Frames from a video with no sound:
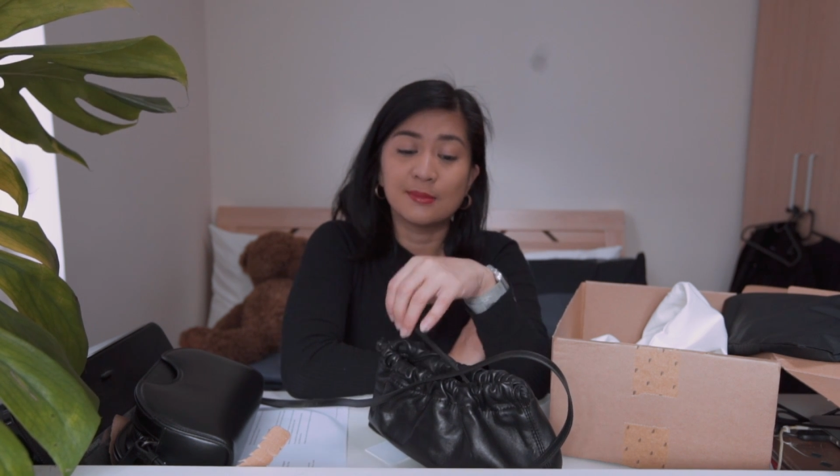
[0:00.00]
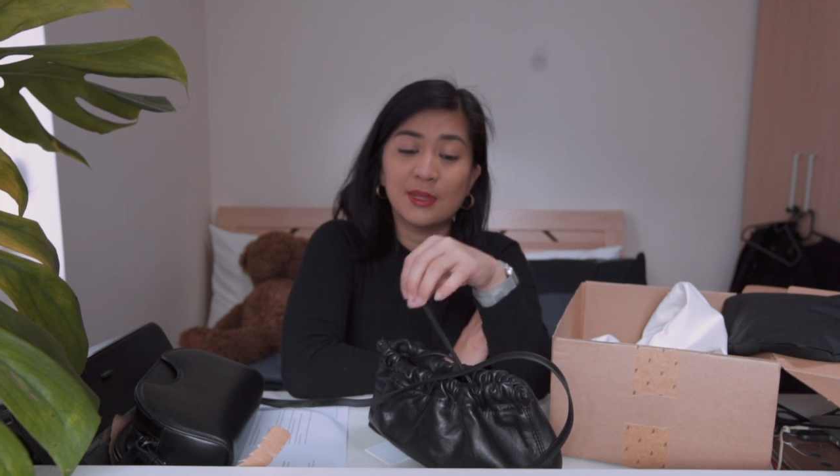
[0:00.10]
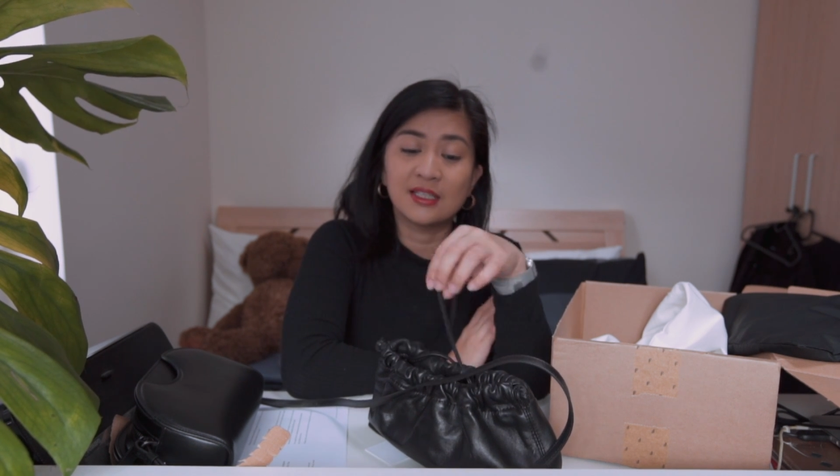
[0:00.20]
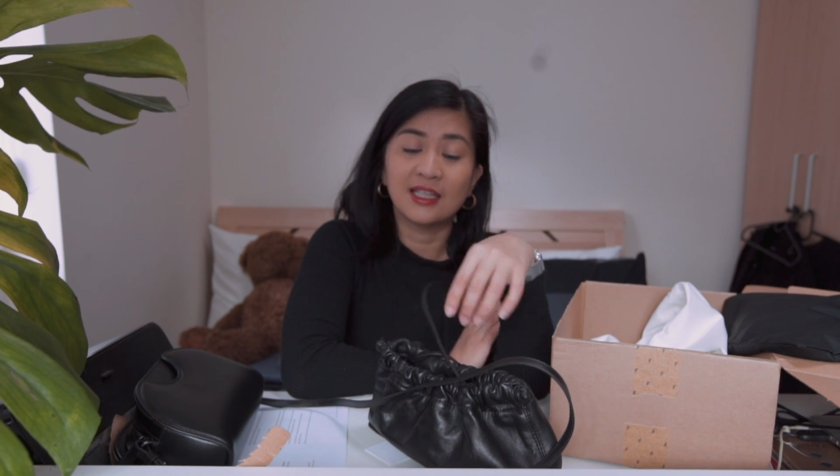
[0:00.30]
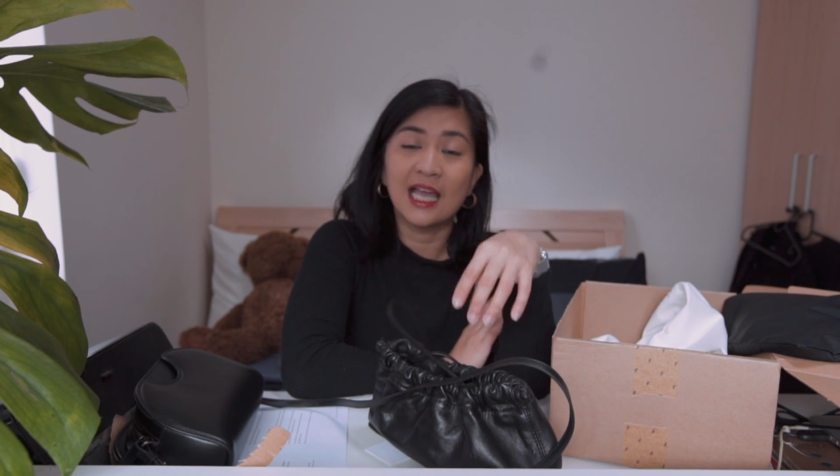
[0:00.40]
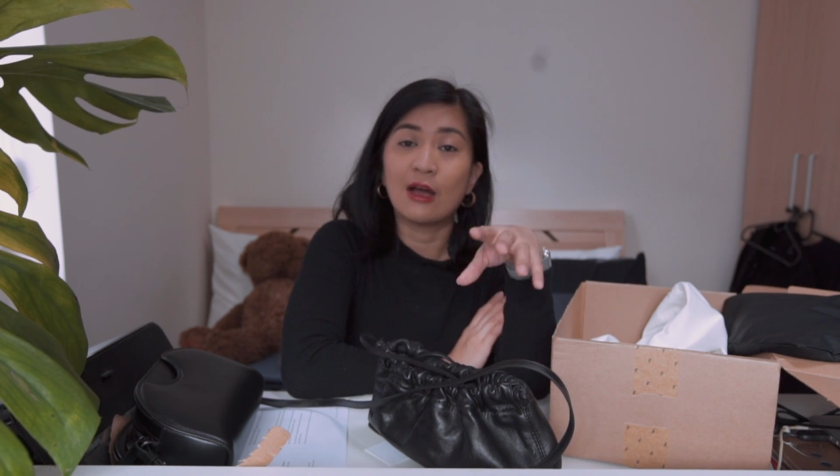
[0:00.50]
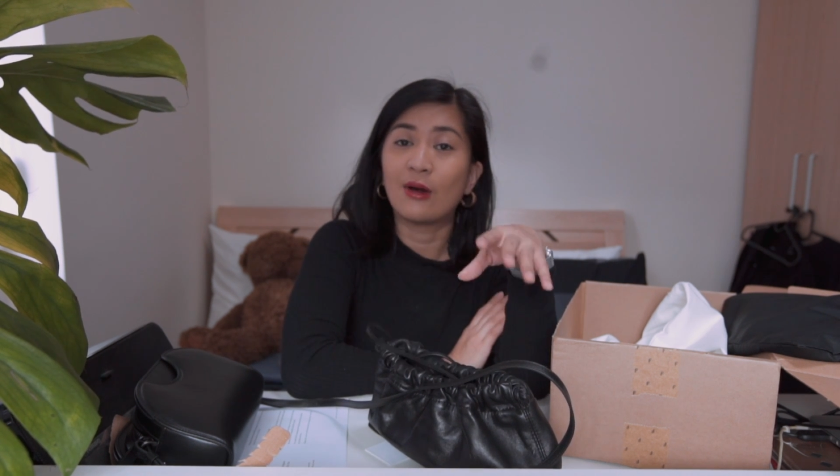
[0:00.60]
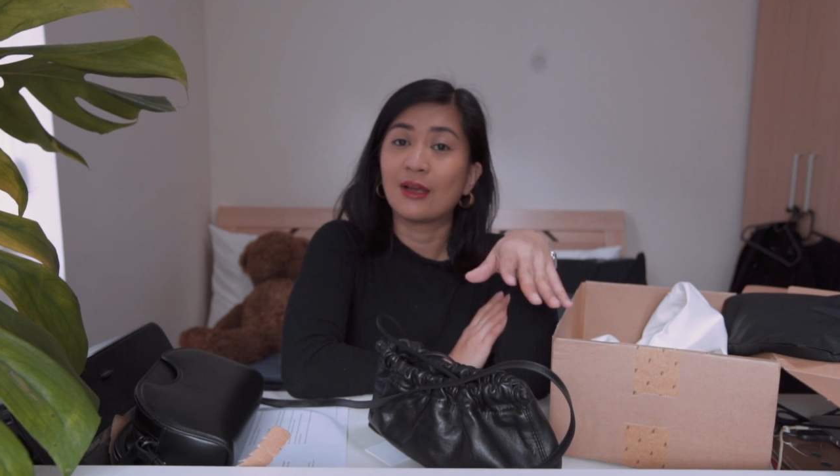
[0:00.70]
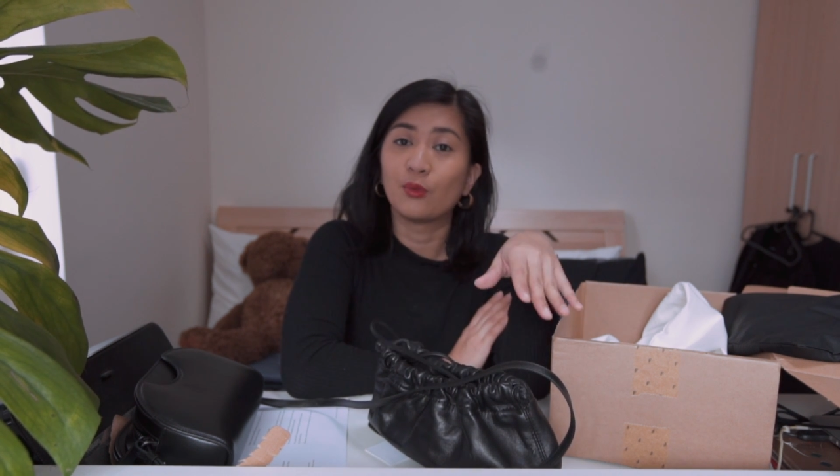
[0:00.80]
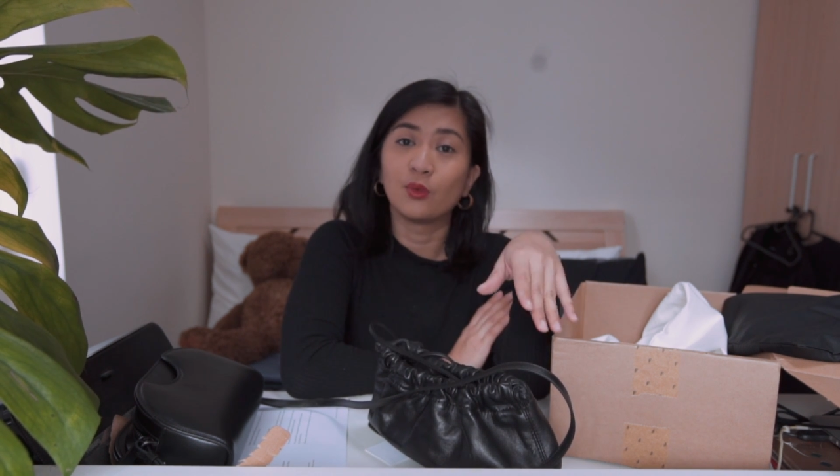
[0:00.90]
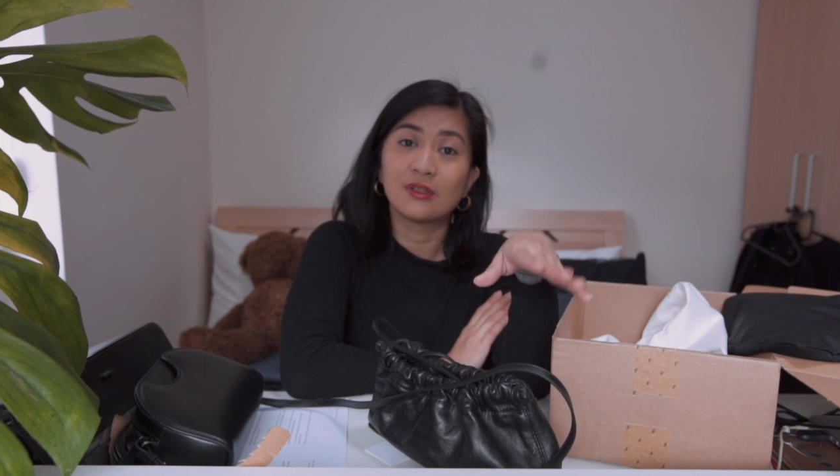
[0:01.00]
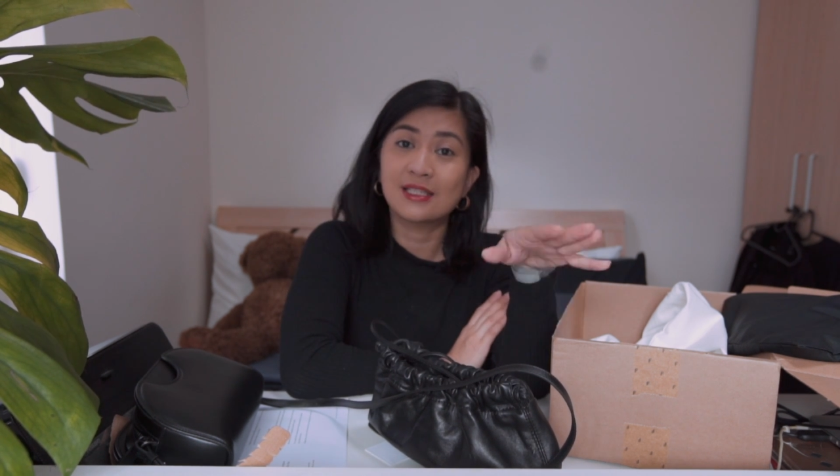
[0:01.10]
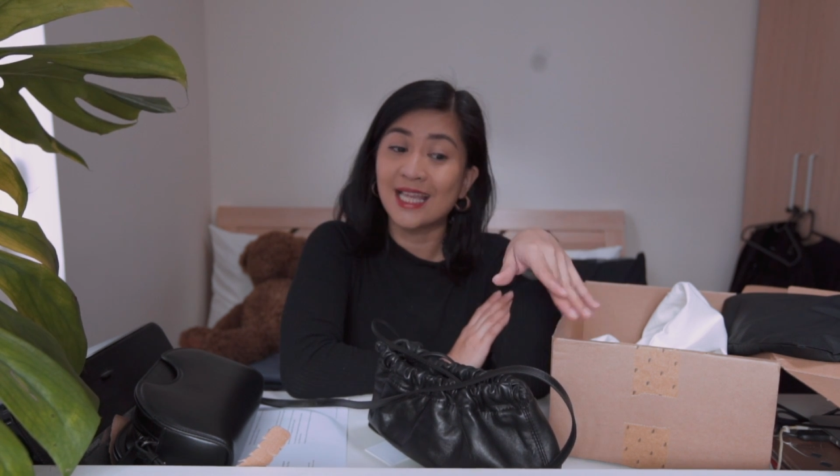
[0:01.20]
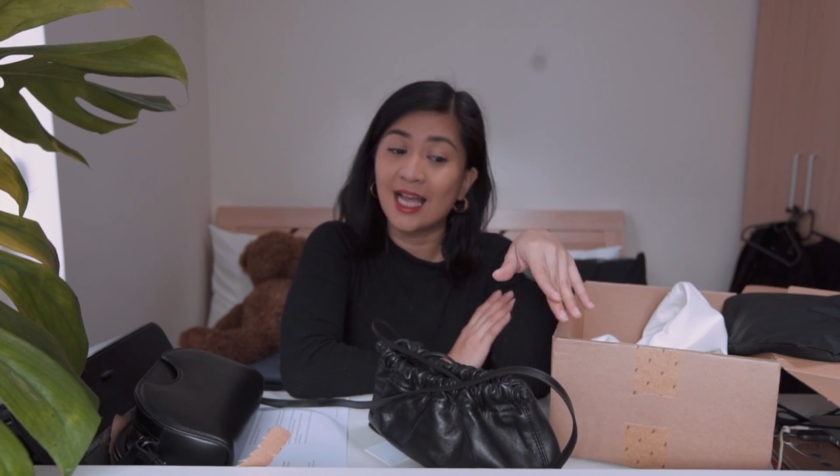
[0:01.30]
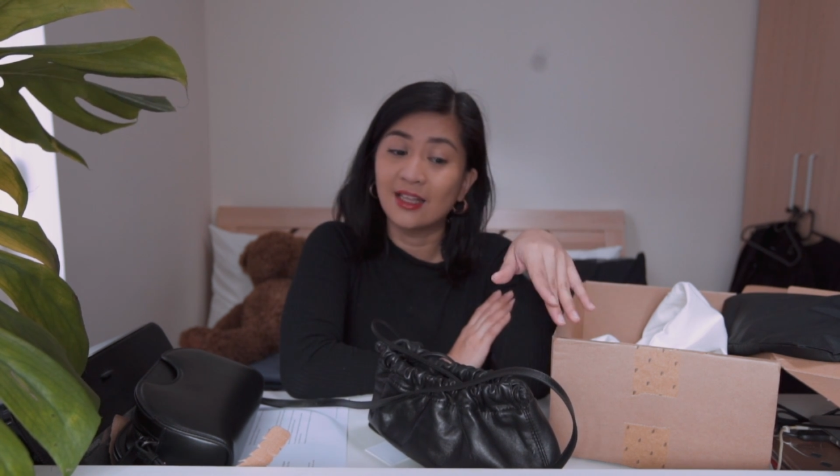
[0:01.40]
basically how I will
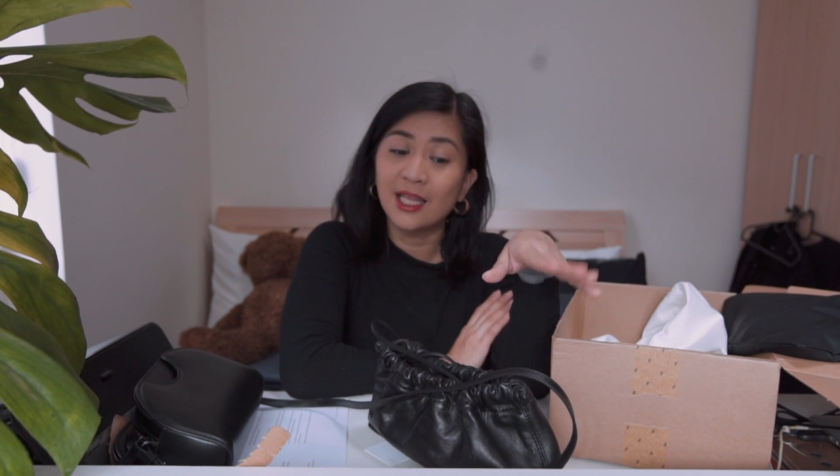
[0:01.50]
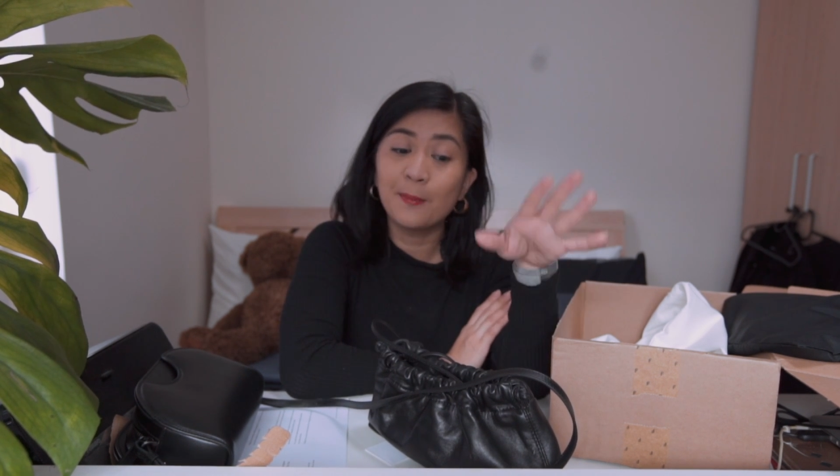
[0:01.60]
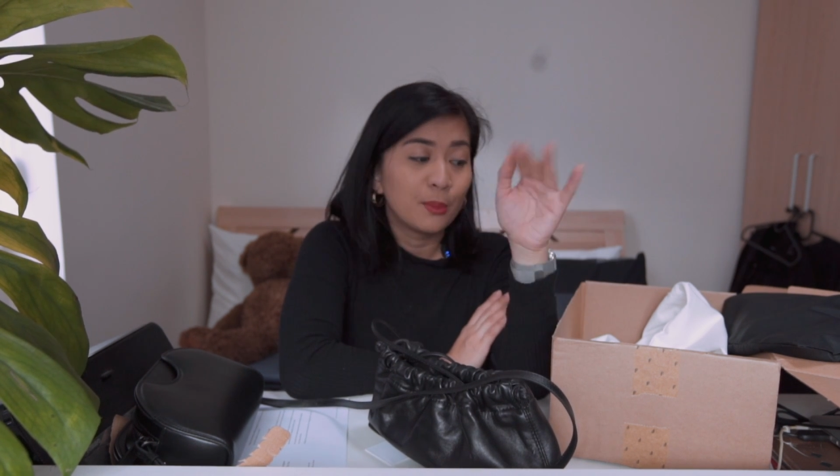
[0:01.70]
style them.